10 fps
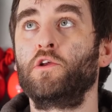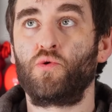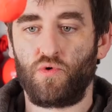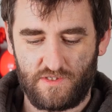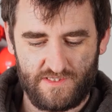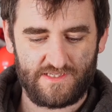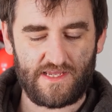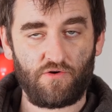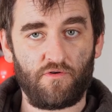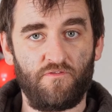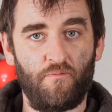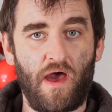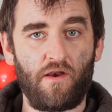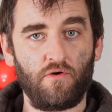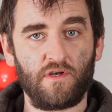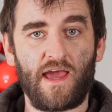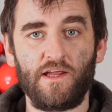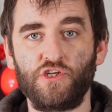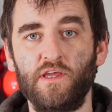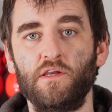towards the center of the pattern
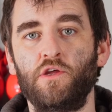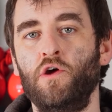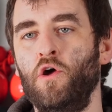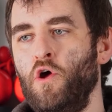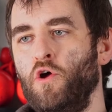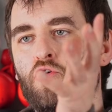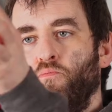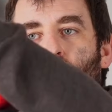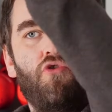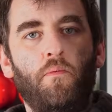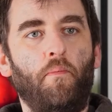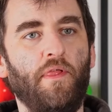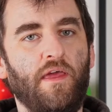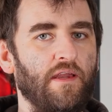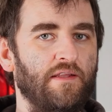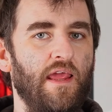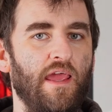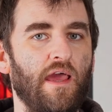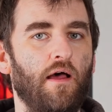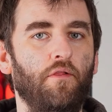catching it, you're probably going to
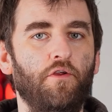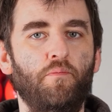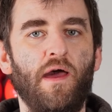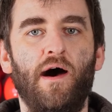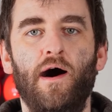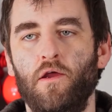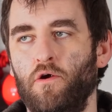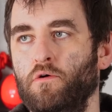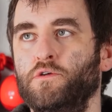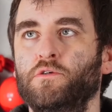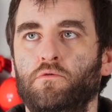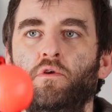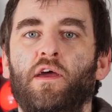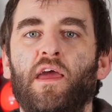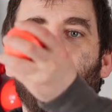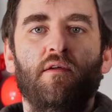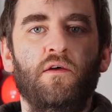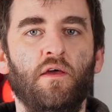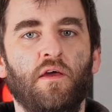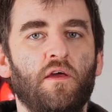take it a little bit higher. So again,
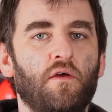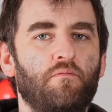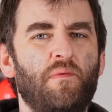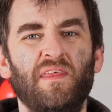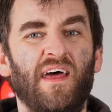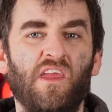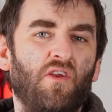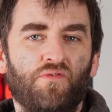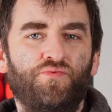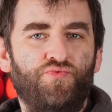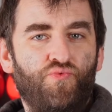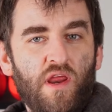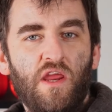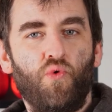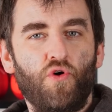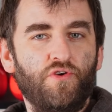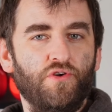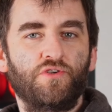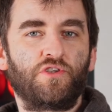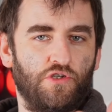maybe like, 3/4
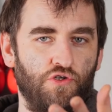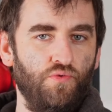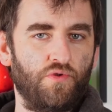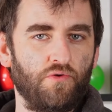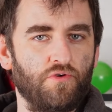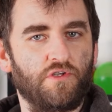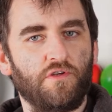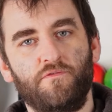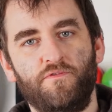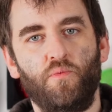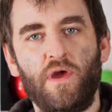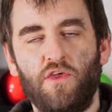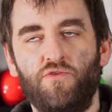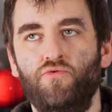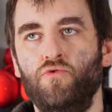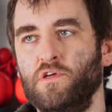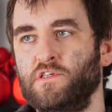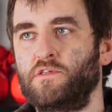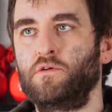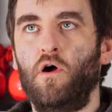to 2/3 of the way through
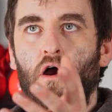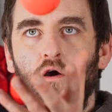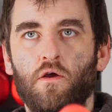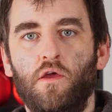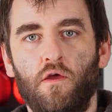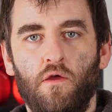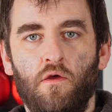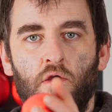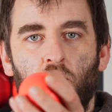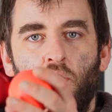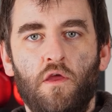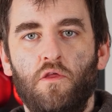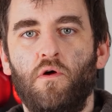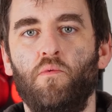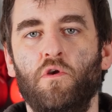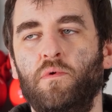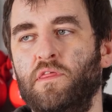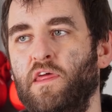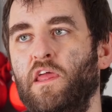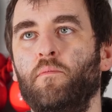its arc. I want to be
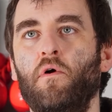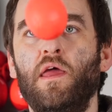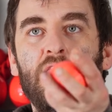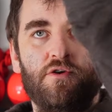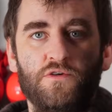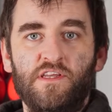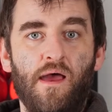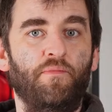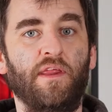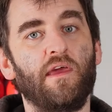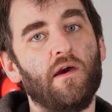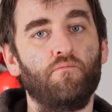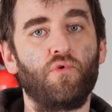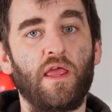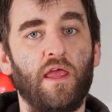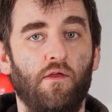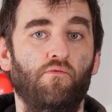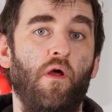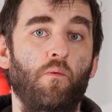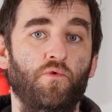thinking about intercepting it and bringing it
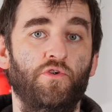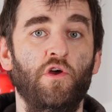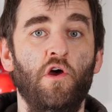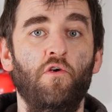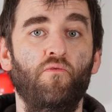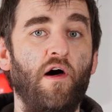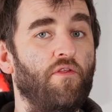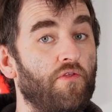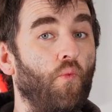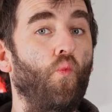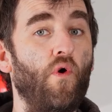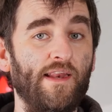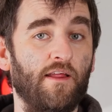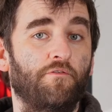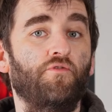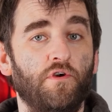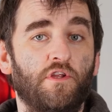round, rather than waiting for it